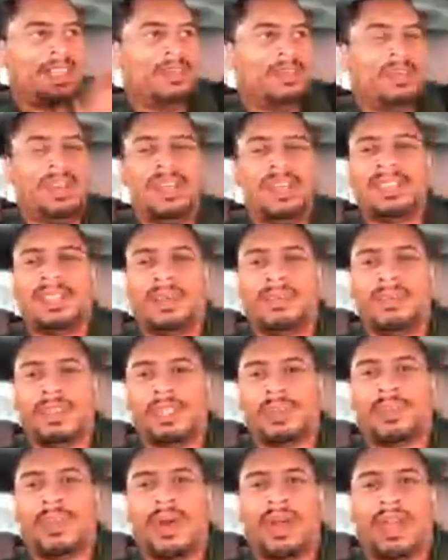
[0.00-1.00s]
we need something to
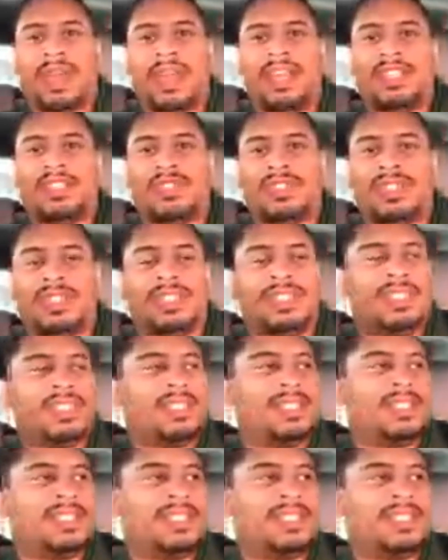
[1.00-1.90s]
spark interest.